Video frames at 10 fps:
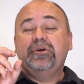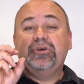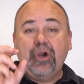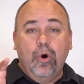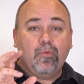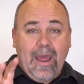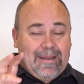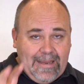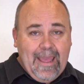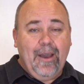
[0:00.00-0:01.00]
go
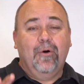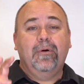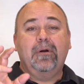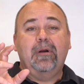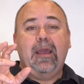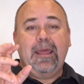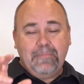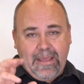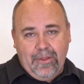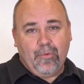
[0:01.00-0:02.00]
right now and
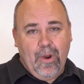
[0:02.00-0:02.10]
make it